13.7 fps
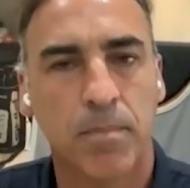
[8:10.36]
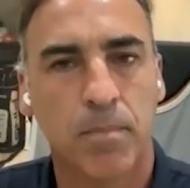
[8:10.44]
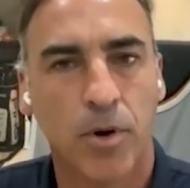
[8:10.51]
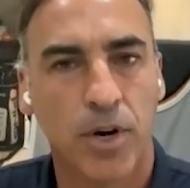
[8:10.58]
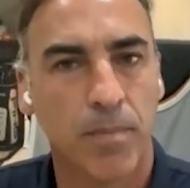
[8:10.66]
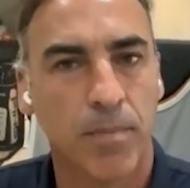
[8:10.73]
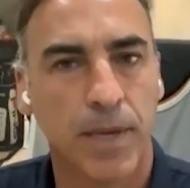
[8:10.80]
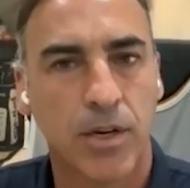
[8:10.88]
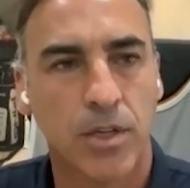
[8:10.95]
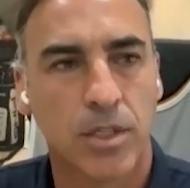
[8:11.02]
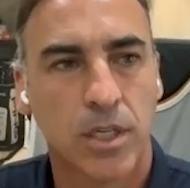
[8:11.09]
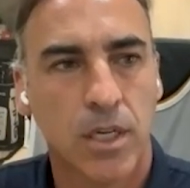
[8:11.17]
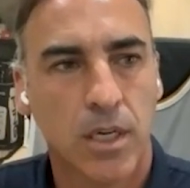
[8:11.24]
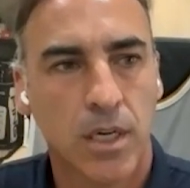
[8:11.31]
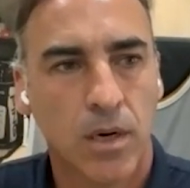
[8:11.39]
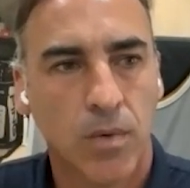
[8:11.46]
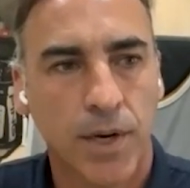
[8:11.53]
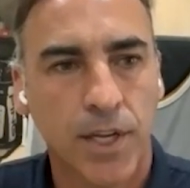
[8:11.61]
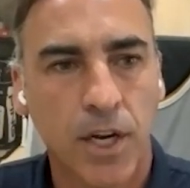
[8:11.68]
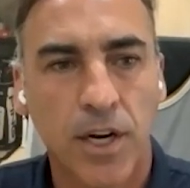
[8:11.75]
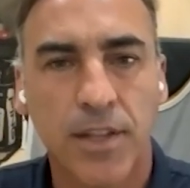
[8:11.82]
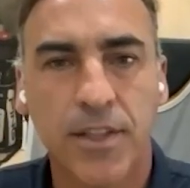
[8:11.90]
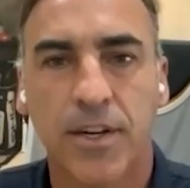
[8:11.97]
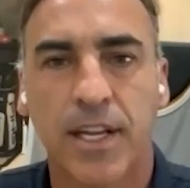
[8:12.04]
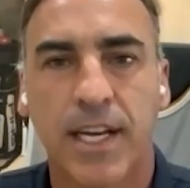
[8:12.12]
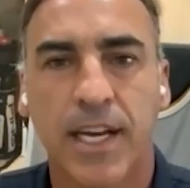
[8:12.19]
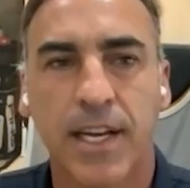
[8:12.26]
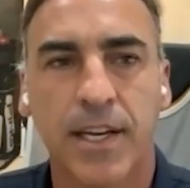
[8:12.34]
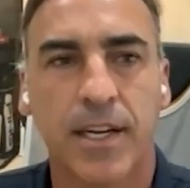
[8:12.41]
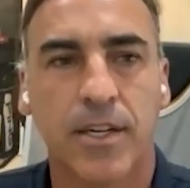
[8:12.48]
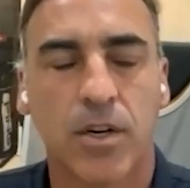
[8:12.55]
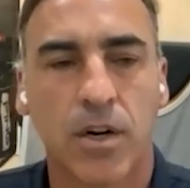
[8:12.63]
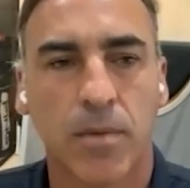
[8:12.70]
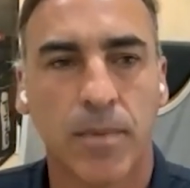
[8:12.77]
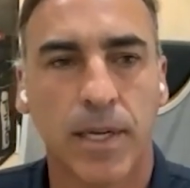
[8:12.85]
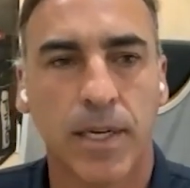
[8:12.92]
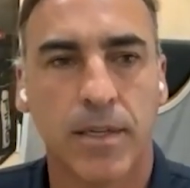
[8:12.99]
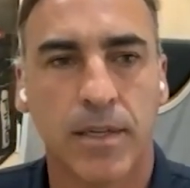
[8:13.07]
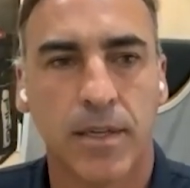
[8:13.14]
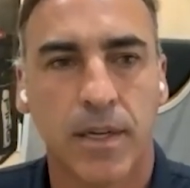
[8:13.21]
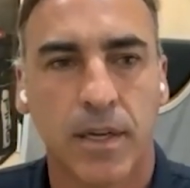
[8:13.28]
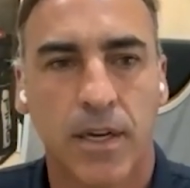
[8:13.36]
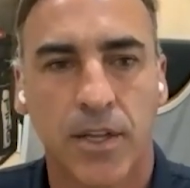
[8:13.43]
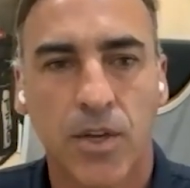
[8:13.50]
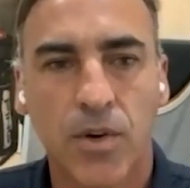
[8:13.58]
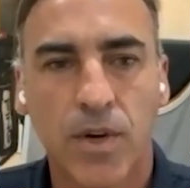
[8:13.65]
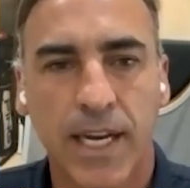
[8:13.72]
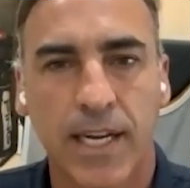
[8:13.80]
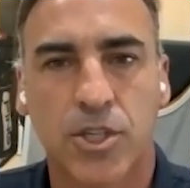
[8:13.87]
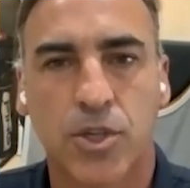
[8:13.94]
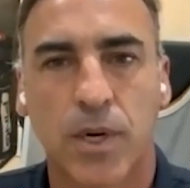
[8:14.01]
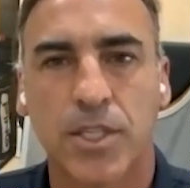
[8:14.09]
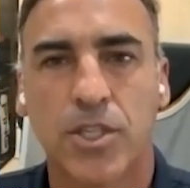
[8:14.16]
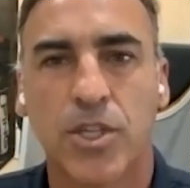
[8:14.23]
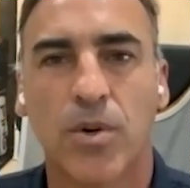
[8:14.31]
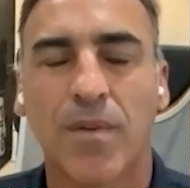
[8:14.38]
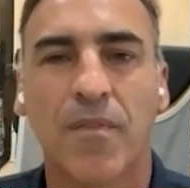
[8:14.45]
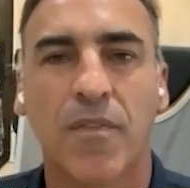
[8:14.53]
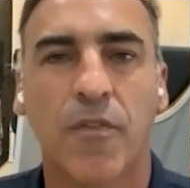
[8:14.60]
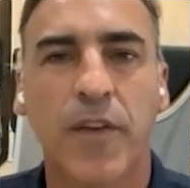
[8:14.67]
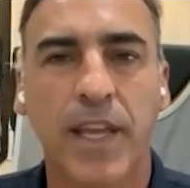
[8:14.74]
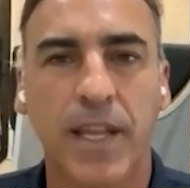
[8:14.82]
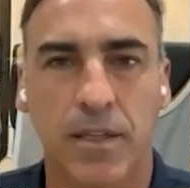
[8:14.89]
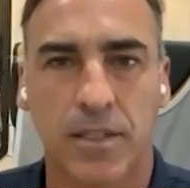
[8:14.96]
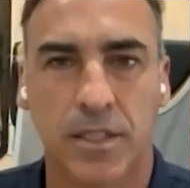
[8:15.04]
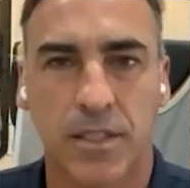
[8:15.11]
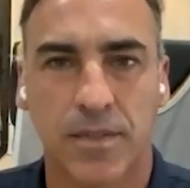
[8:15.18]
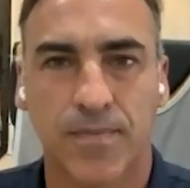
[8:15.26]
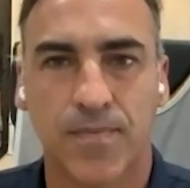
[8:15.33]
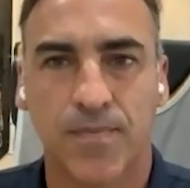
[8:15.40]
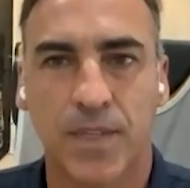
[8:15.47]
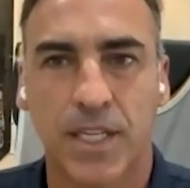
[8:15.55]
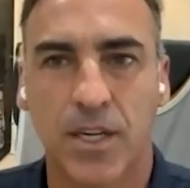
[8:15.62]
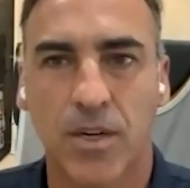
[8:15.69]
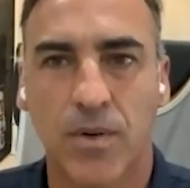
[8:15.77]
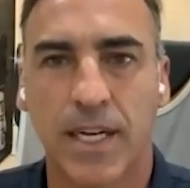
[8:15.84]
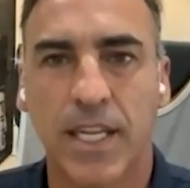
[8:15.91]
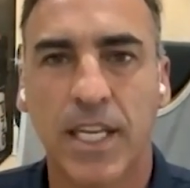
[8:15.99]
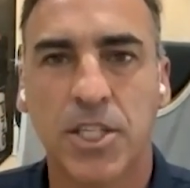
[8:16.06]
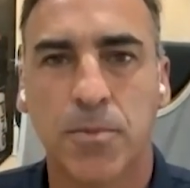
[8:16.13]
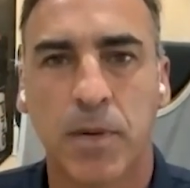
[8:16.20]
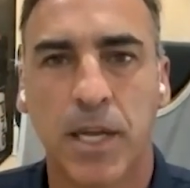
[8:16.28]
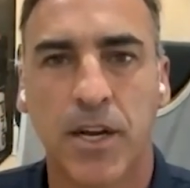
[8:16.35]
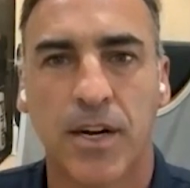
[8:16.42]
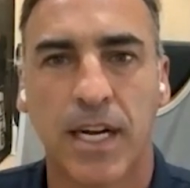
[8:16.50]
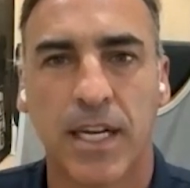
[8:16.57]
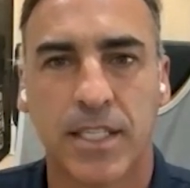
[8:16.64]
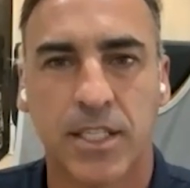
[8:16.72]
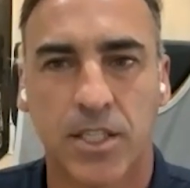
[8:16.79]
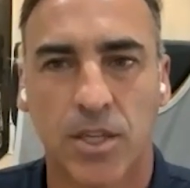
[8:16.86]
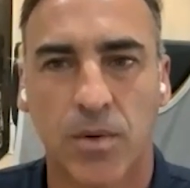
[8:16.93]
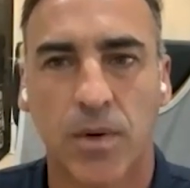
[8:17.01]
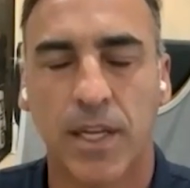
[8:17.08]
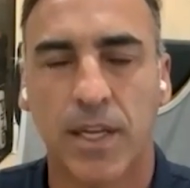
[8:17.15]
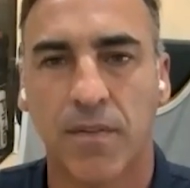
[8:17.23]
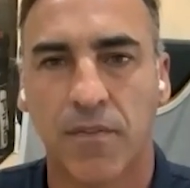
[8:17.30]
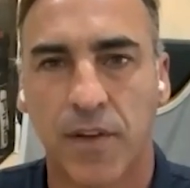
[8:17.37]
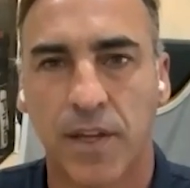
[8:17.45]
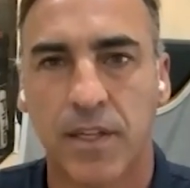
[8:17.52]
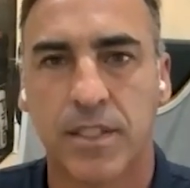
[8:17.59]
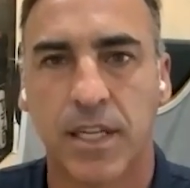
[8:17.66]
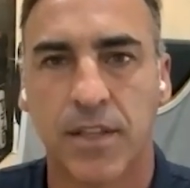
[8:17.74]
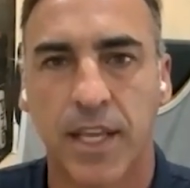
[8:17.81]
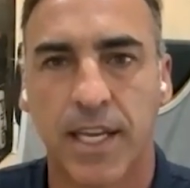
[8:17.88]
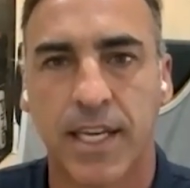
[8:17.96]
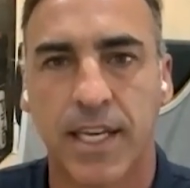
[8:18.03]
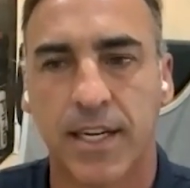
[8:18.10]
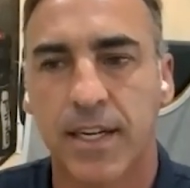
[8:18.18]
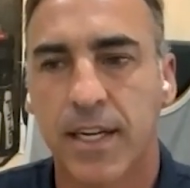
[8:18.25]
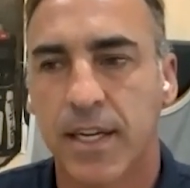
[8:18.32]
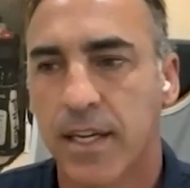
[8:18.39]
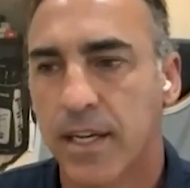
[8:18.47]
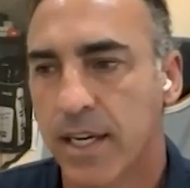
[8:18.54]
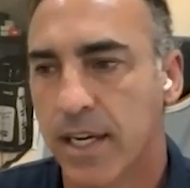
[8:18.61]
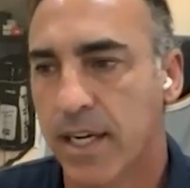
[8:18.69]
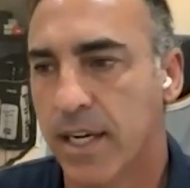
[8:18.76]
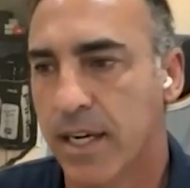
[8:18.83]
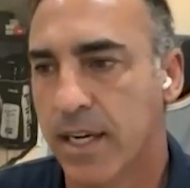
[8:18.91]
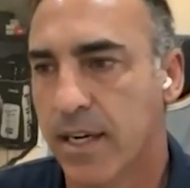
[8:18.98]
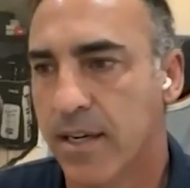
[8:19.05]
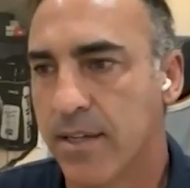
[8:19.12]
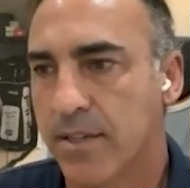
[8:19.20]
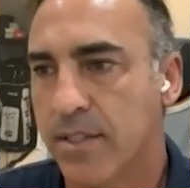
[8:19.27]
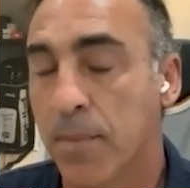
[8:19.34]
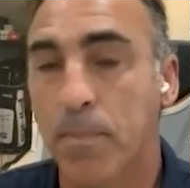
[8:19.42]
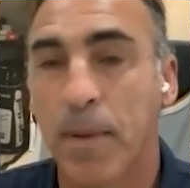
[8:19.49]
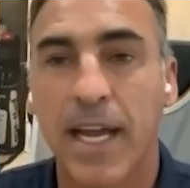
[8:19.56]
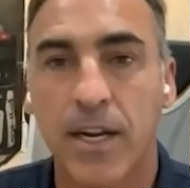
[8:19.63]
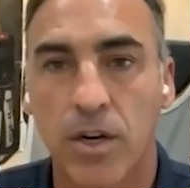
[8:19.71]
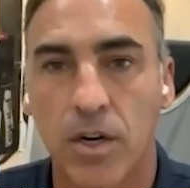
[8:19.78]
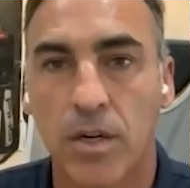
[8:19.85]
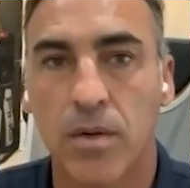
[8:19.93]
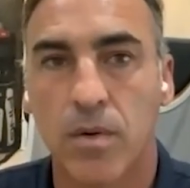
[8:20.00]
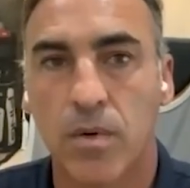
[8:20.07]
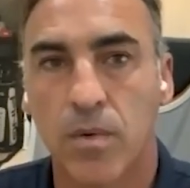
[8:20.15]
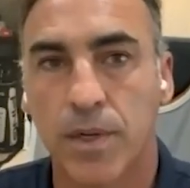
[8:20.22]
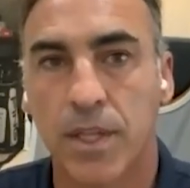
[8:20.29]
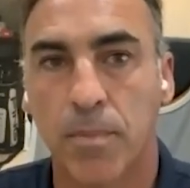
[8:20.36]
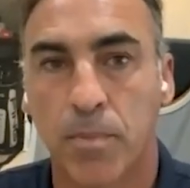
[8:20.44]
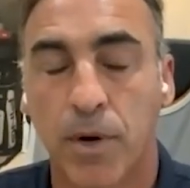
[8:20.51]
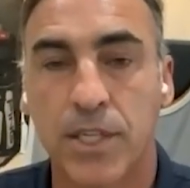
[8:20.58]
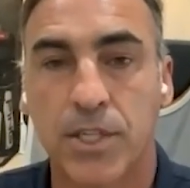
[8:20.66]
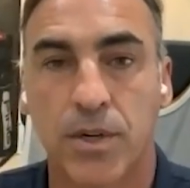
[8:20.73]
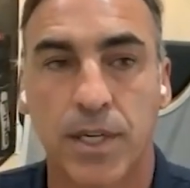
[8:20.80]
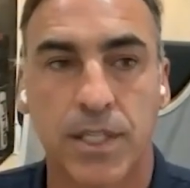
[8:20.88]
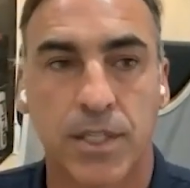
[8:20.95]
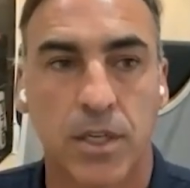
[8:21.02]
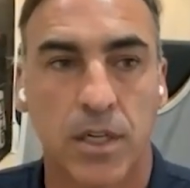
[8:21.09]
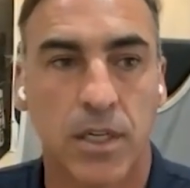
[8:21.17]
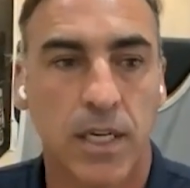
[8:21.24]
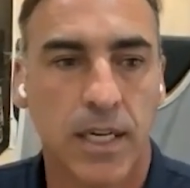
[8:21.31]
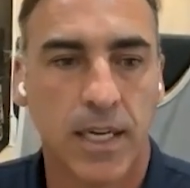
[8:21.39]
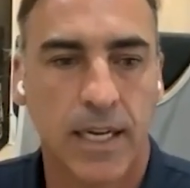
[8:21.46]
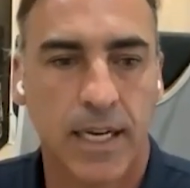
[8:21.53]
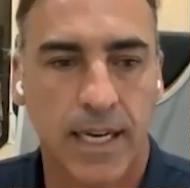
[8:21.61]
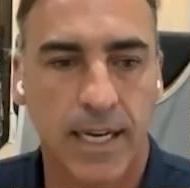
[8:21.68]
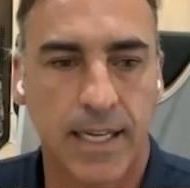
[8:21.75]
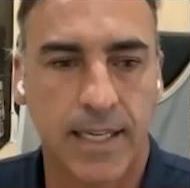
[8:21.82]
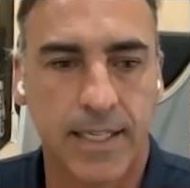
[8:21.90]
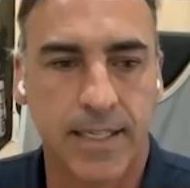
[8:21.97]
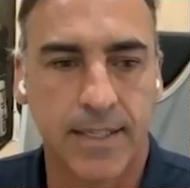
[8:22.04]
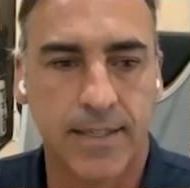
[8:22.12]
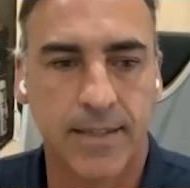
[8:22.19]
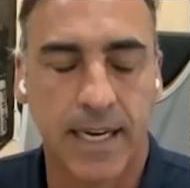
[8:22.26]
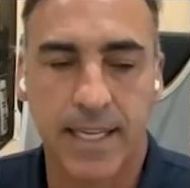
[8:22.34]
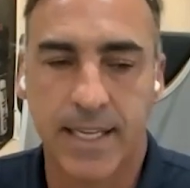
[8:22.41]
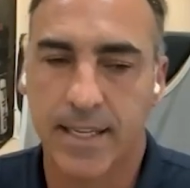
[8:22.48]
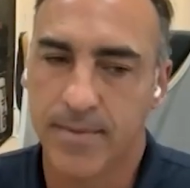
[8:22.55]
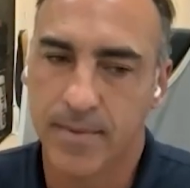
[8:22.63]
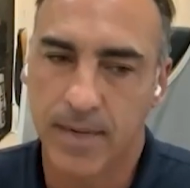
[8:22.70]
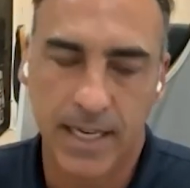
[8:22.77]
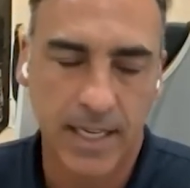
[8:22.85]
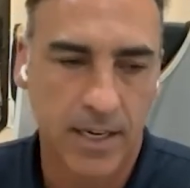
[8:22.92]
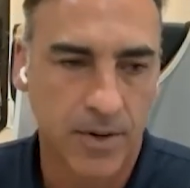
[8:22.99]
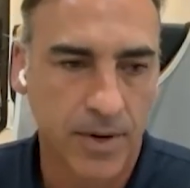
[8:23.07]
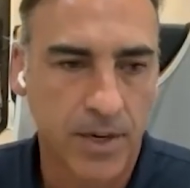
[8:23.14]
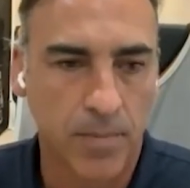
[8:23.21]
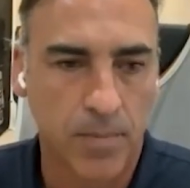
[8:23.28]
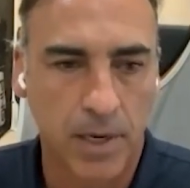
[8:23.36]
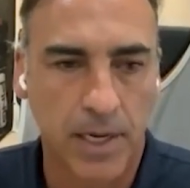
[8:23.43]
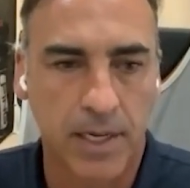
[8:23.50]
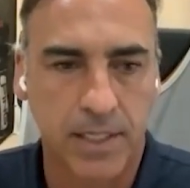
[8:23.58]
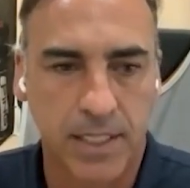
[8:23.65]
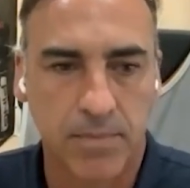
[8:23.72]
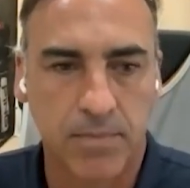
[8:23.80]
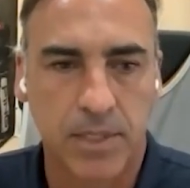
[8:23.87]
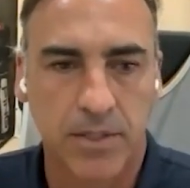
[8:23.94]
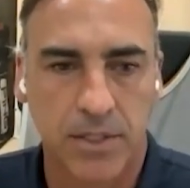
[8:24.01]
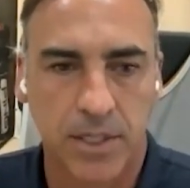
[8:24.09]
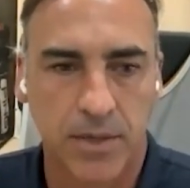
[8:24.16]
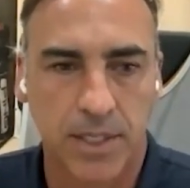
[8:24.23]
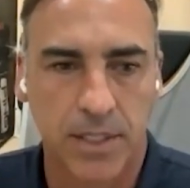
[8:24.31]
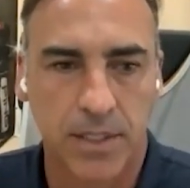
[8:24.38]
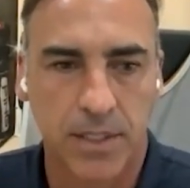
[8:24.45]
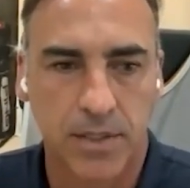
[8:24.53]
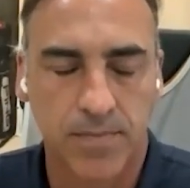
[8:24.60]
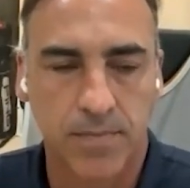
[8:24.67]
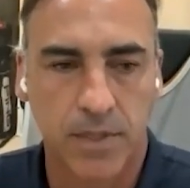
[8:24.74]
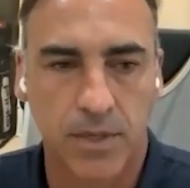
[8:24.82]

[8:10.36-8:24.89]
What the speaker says: important because when you're under the gun in a tournament, you got to trust your own feels, and each player has his own little feels that they can depend on when the pressure is on. And I agree completely. Sometimes there is